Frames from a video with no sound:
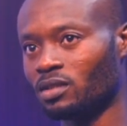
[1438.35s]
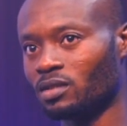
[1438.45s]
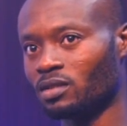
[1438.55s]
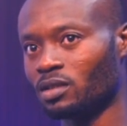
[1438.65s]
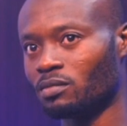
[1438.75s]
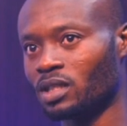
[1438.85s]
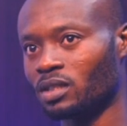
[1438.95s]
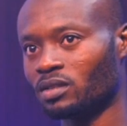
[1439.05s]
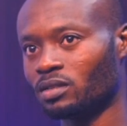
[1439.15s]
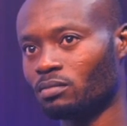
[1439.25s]

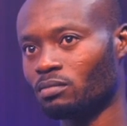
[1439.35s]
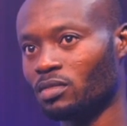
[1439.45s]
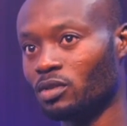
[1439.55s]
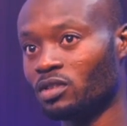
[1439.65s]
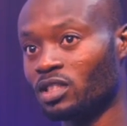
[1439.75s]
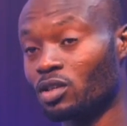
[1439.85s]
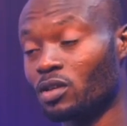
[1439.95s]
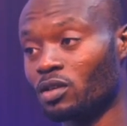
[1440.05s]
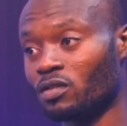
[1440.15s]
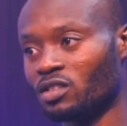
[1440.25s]
December, second
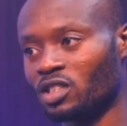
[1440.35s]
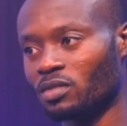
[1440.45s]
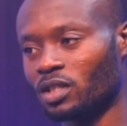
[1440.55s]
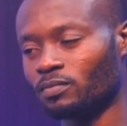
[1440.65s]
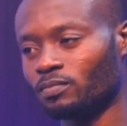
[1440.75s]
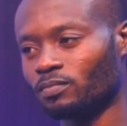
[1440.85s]
week of December,